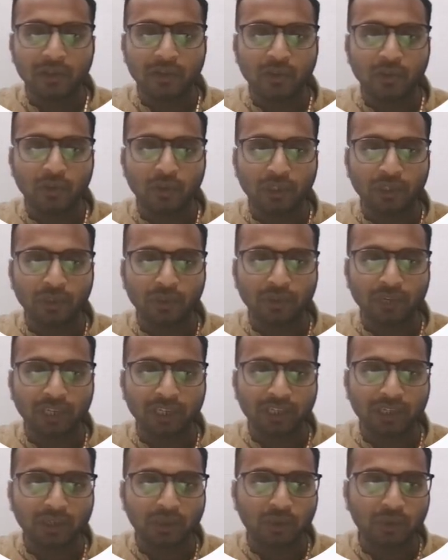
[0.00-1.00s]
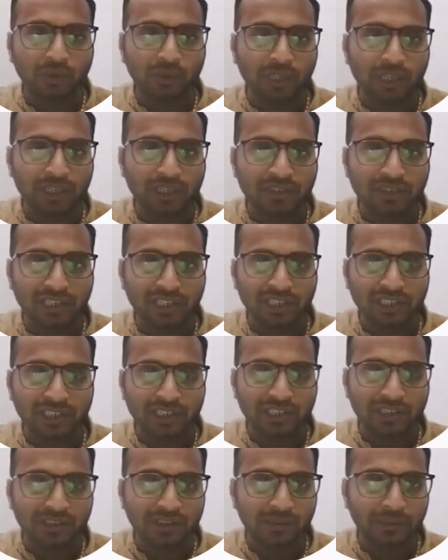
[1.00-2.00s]
So what you can do is
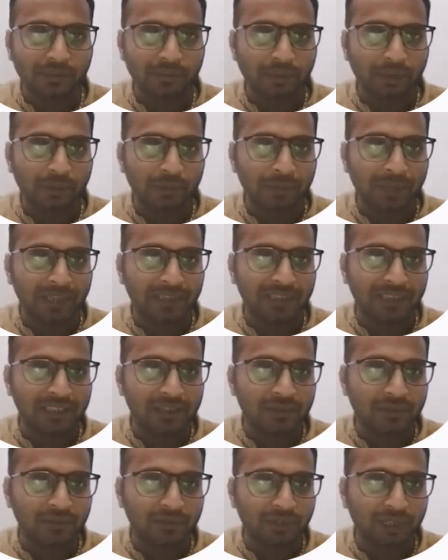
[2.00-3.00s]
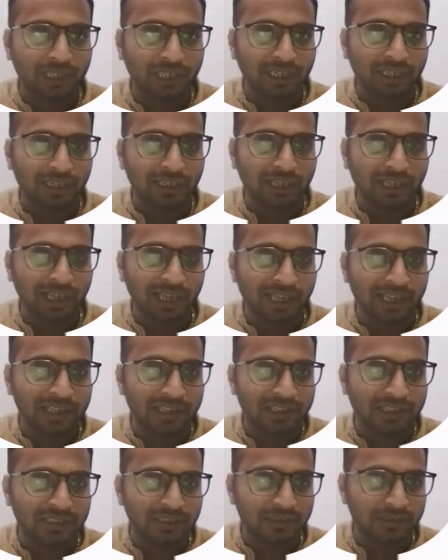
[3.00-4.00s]
just make this field
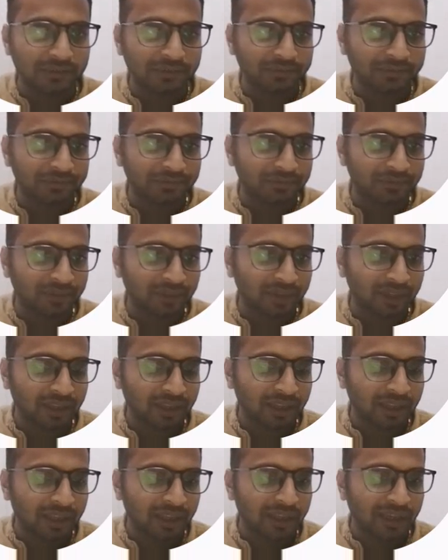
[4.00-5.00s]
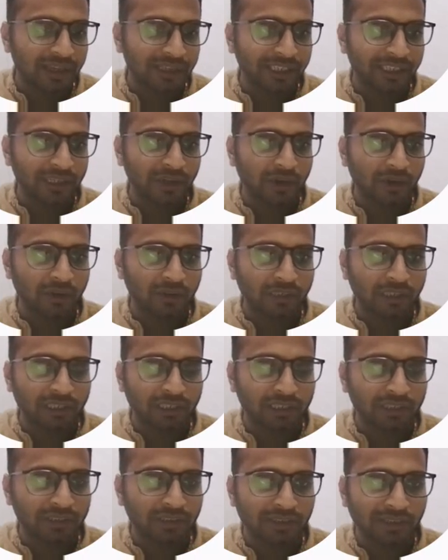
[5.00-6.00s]
as read only
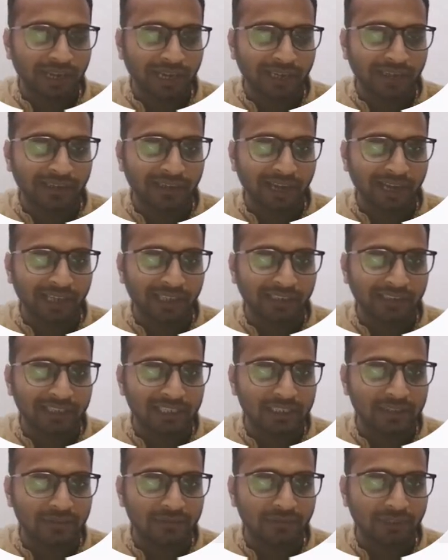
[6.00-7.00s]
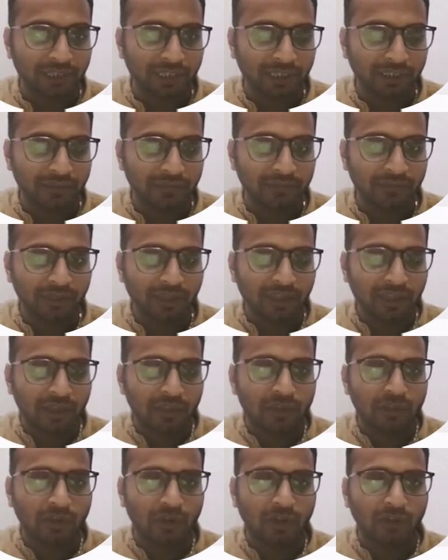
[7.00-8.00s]
and hide this field.
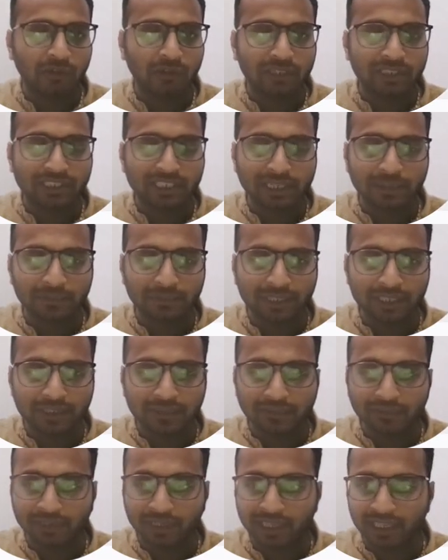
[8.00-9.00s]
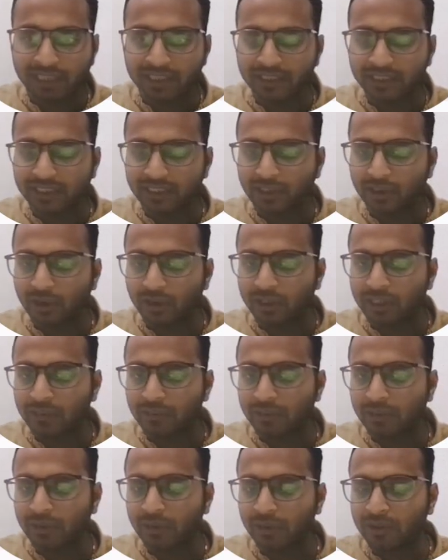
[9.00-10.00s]
So always keep this field as read only,
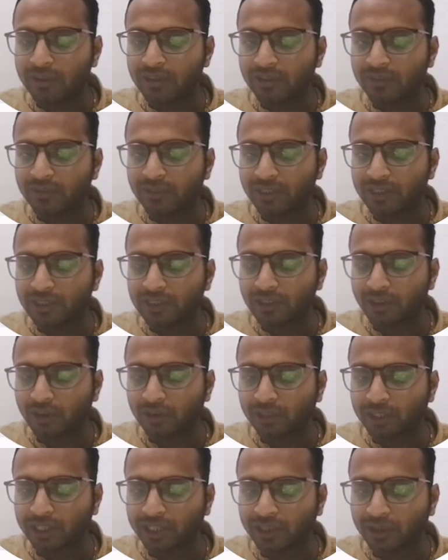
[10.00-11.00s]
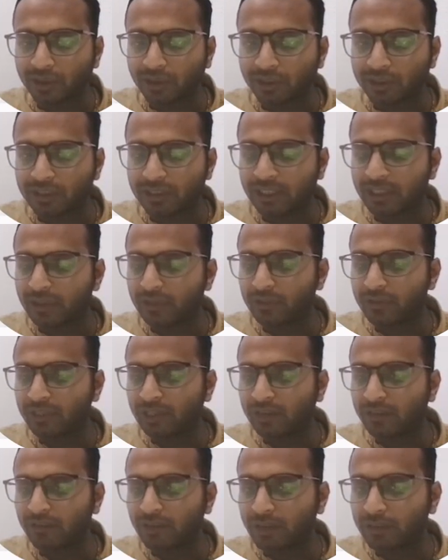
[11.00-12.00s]
because if it's not read only, then user
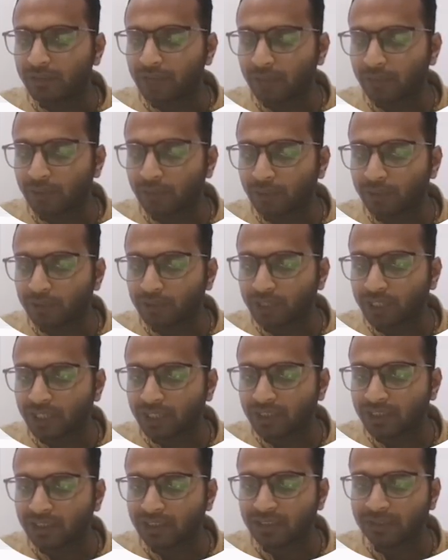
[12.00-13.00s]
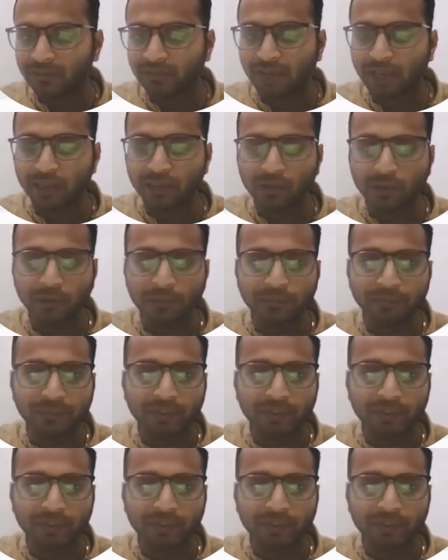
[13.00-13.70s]
will be able to change its value.